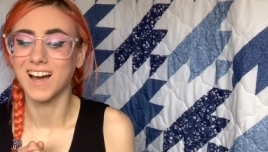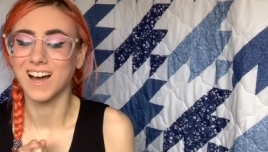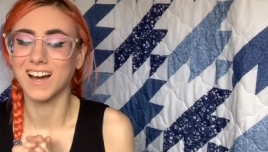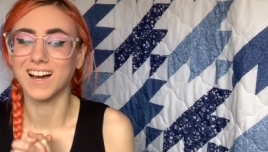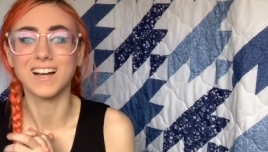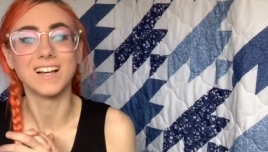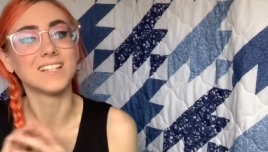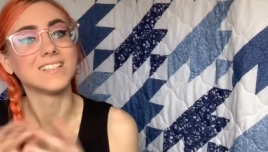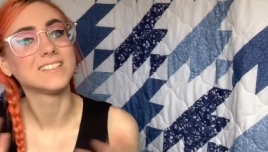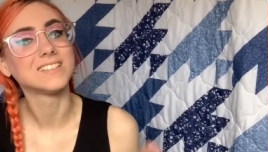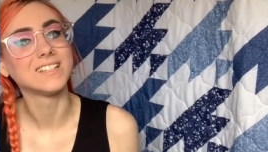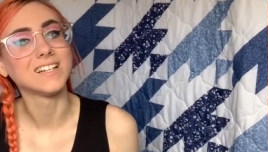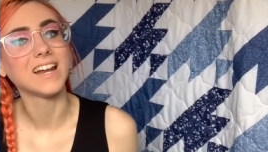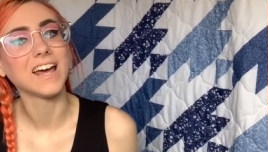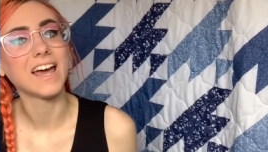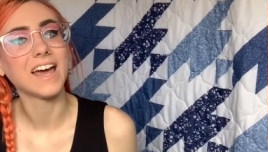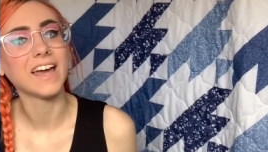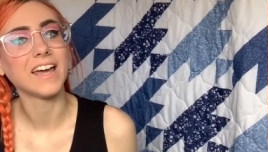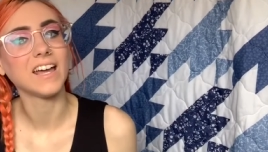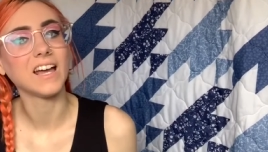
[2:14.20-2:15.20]
uh,
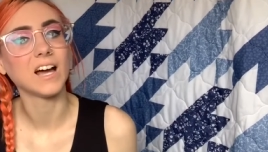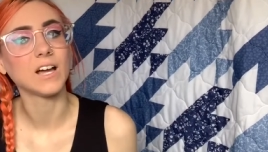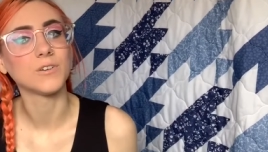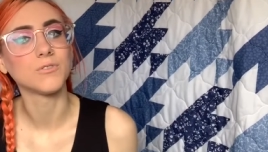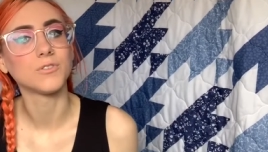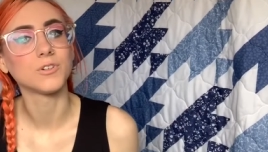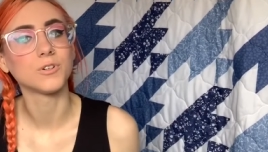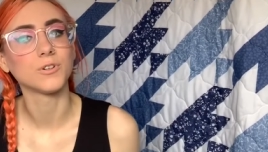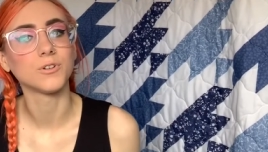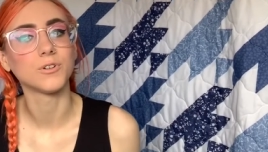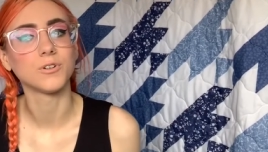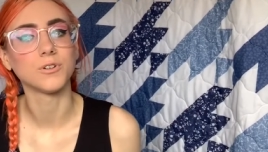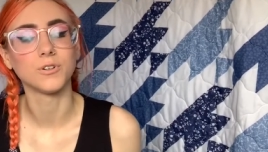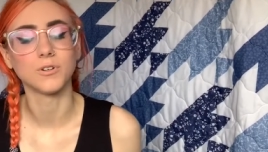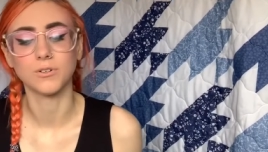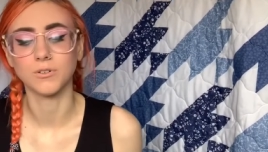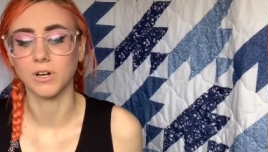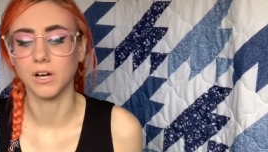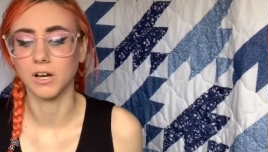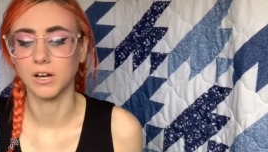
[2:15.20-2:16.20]
today I figured
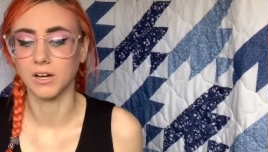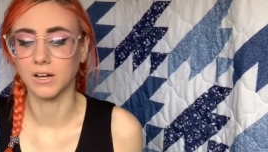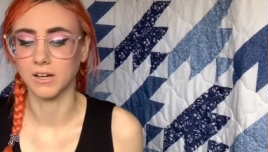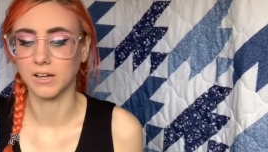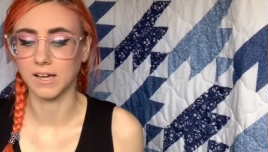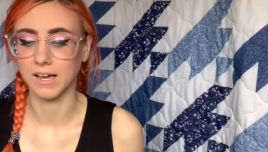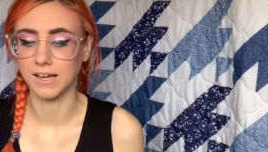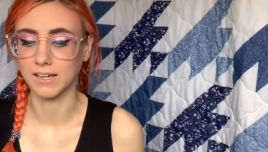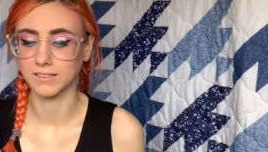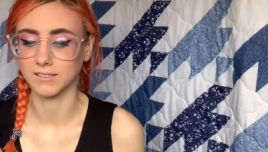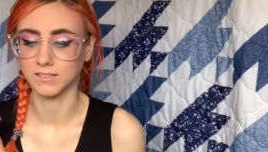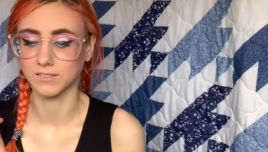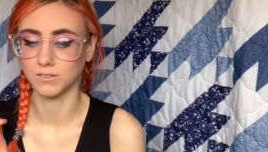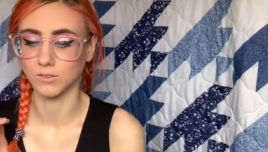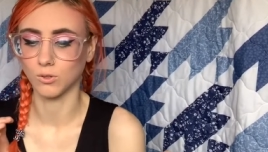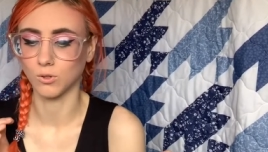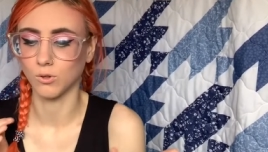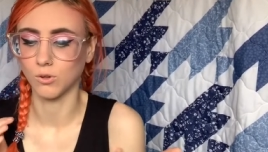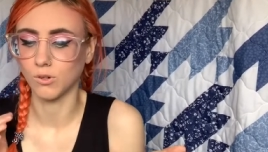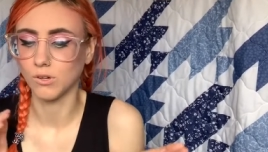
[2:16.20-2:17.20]
uh, as a
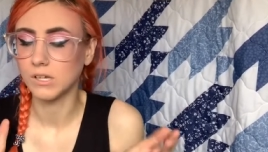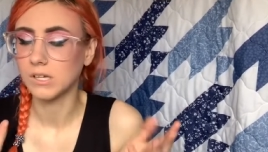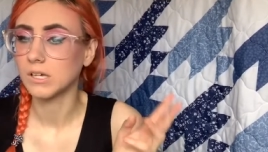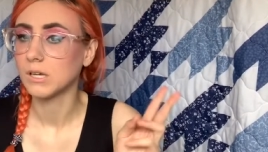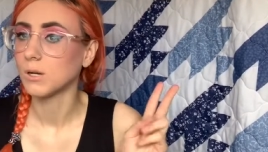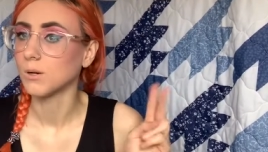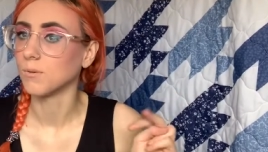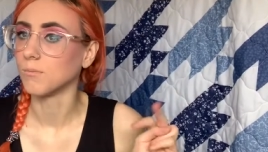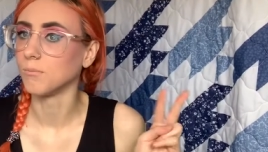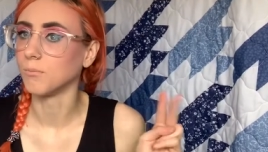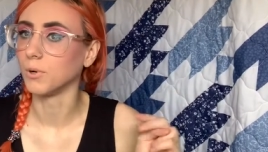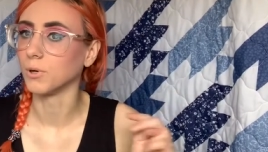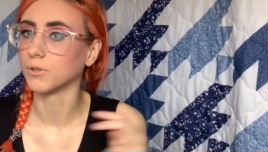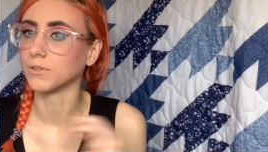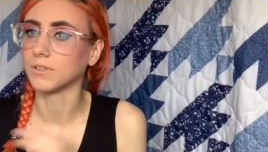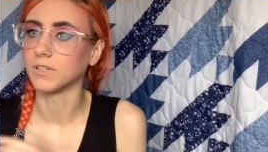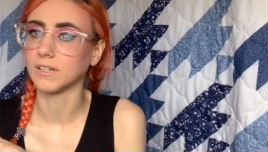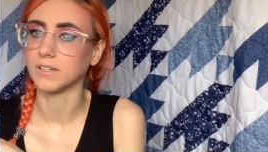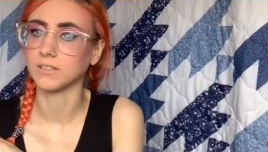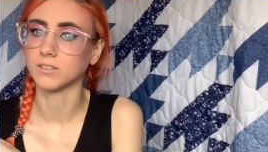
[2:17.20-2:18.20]
little
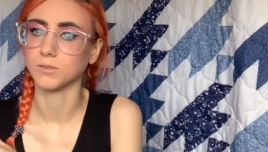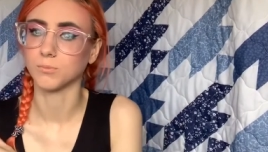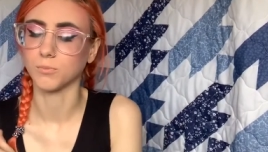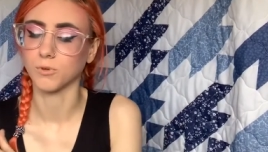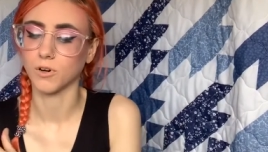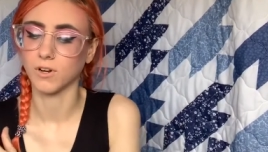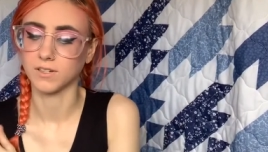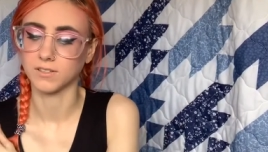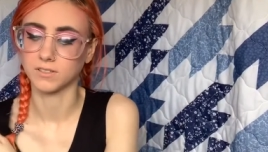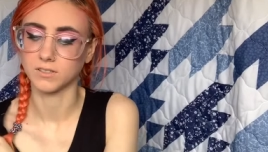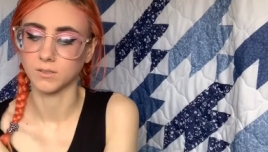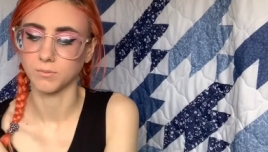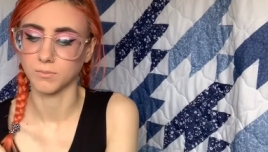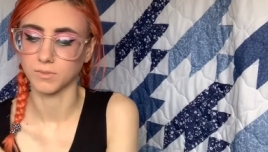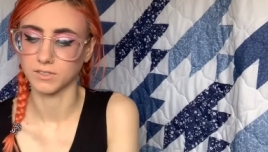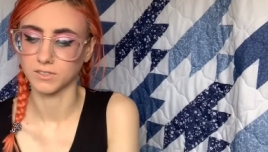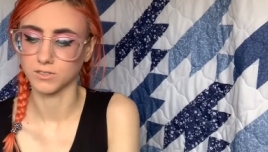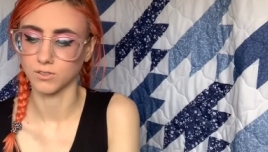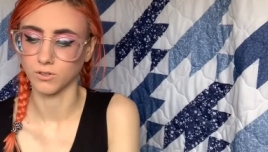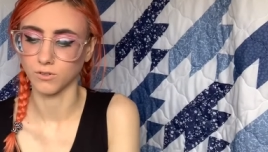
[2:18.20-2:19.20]
birthday surprise to
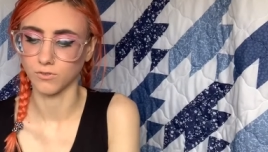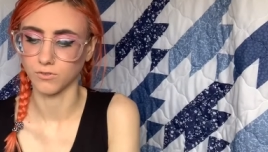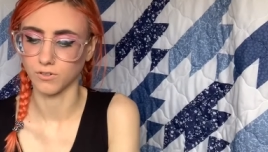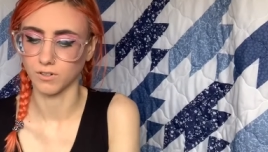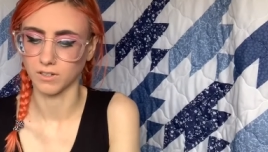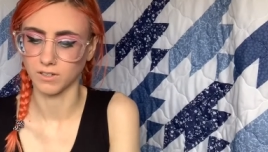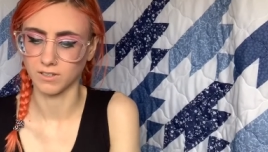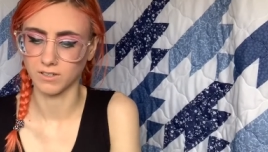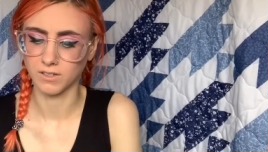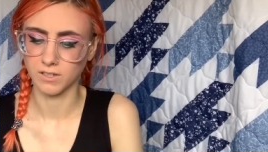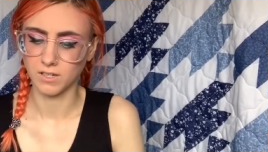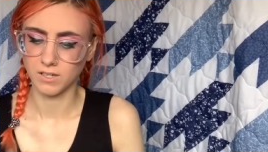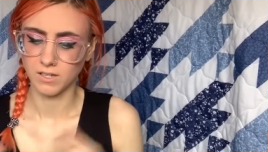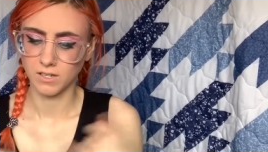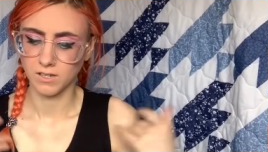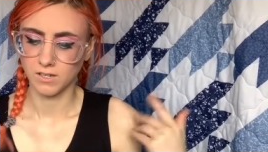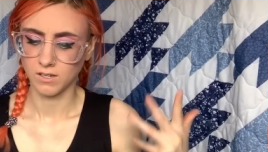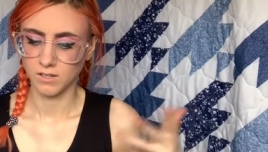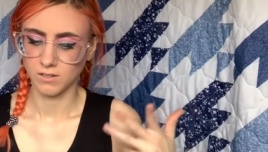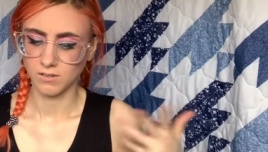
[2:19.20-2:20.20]
myself, uh,
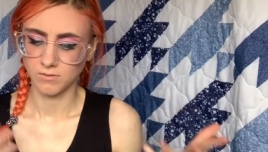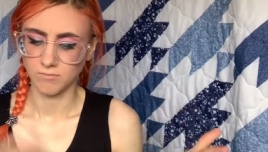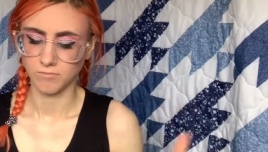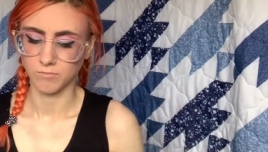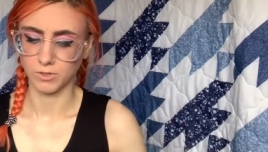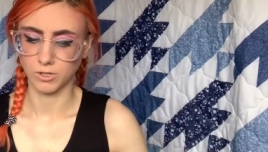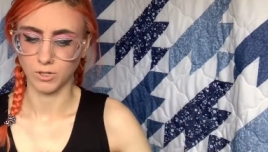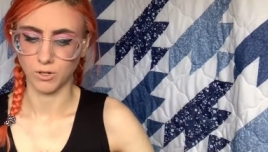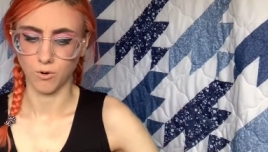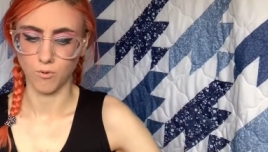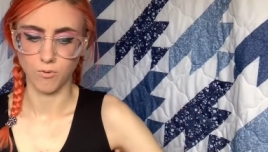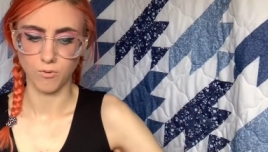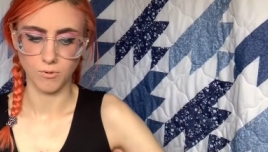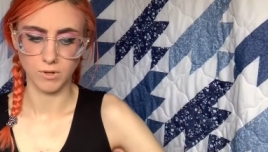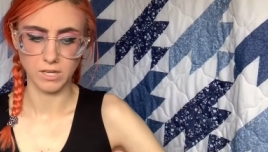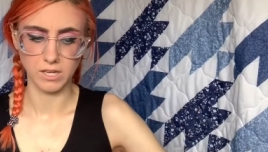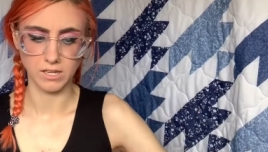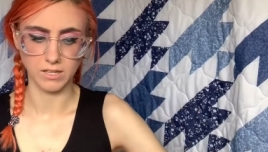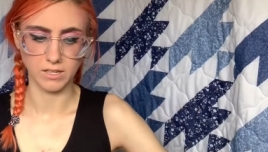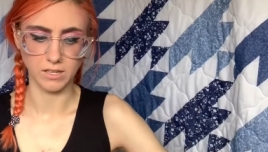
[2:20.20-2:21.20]
you know,
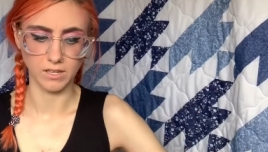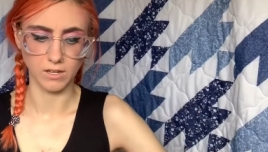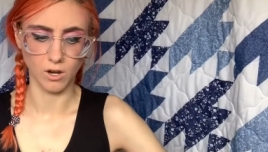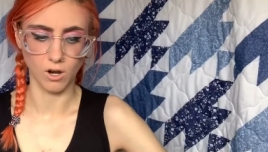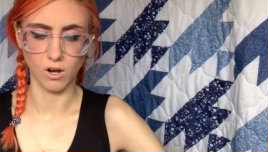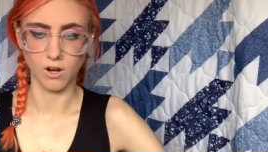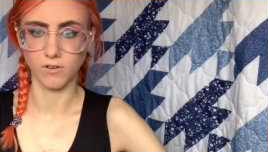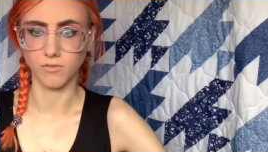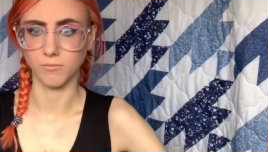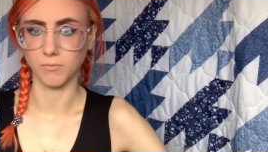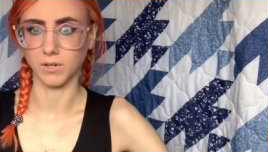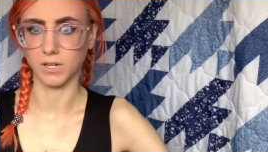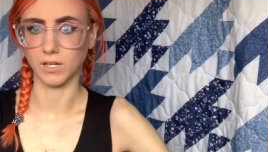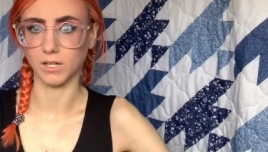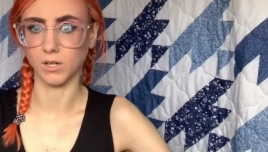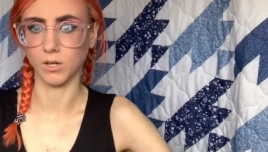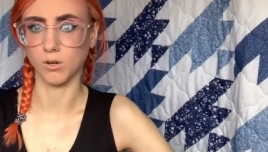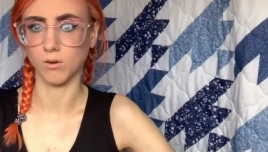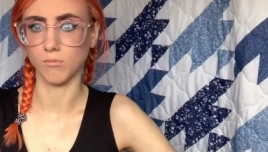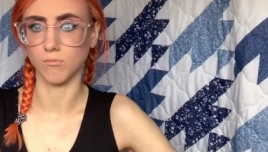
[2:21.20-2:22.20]
kicking off my
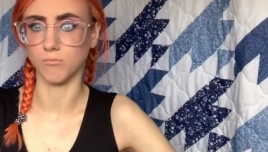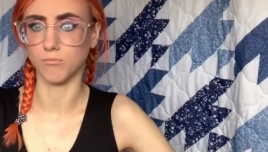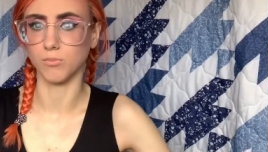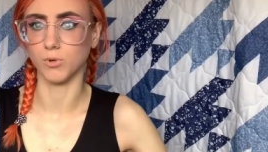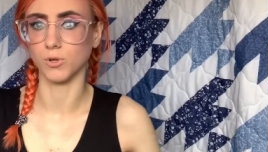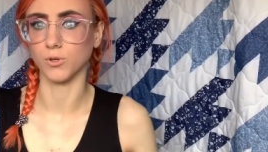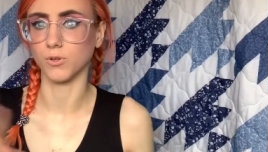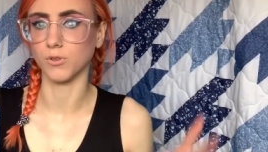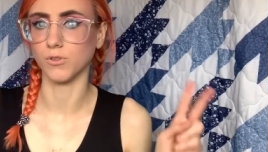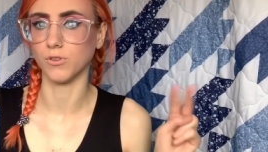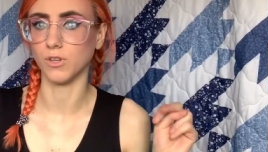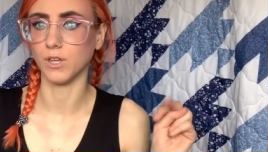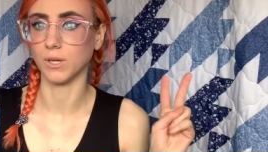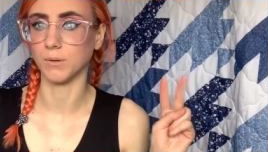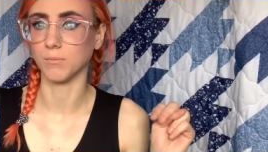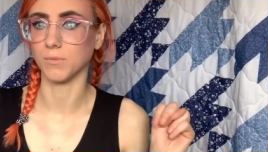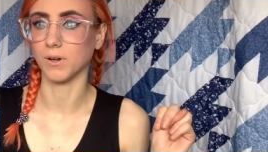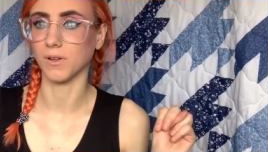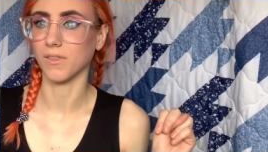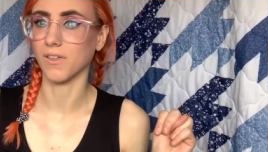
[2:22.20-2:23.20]
birthday
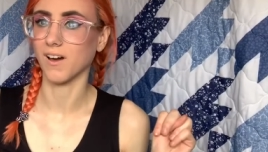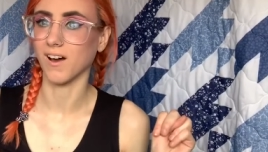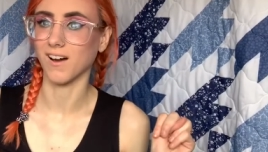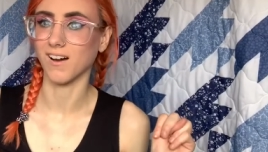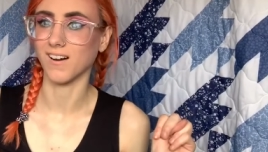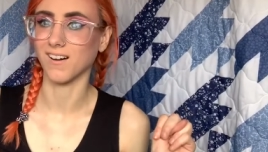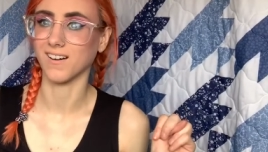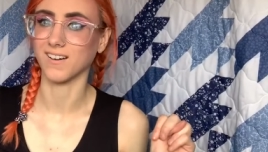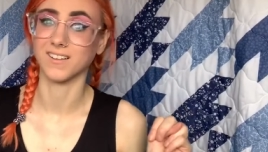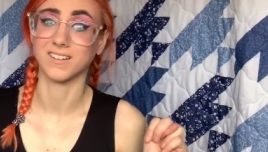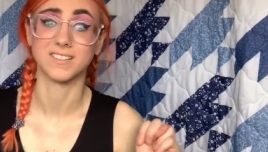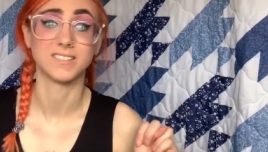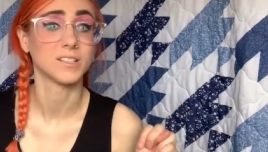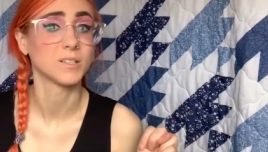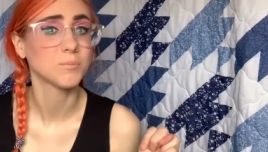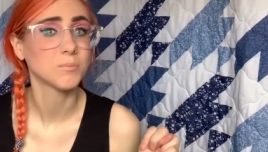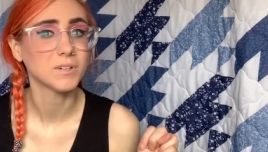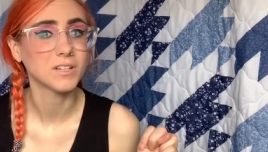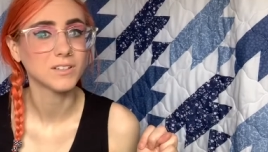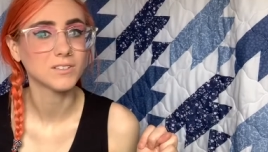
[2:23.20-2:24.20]
month. Ha ha ha. Does
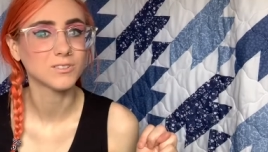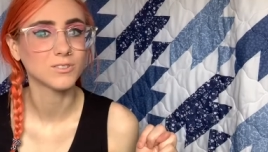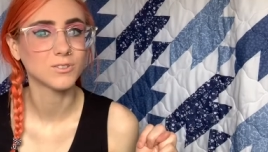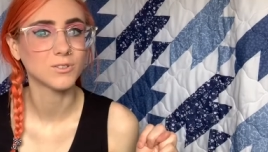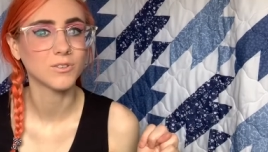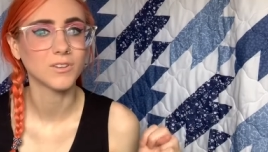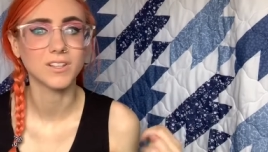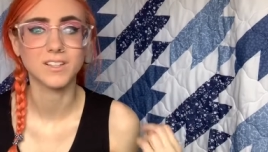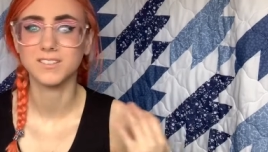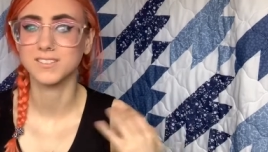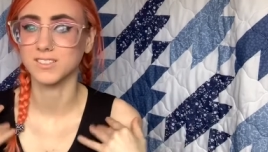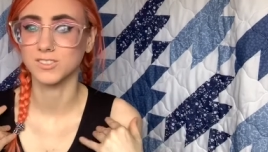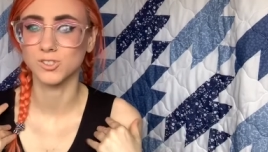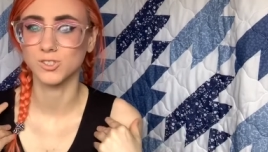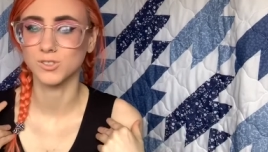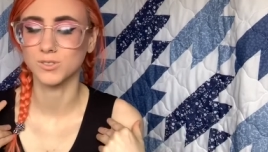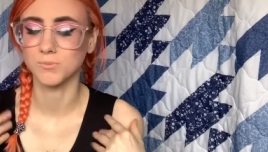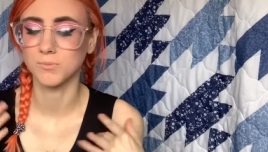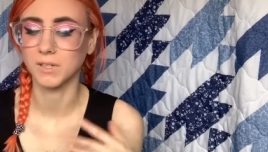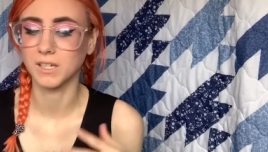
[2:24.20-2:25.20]
anybody else do that? Is it
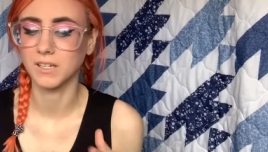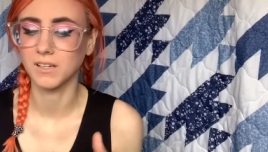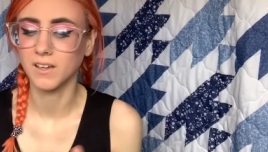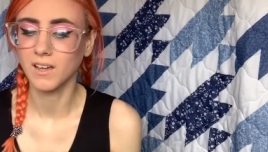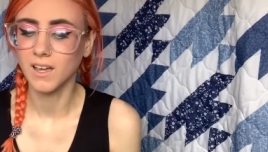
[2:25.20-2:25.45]
just me?